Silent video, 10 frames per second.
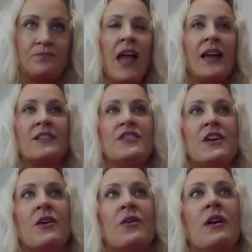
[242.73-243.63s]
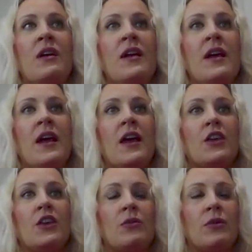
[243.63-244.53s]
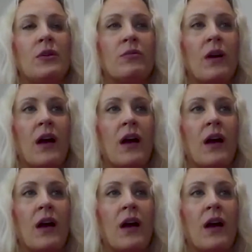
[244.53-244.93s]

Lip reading: And so you were,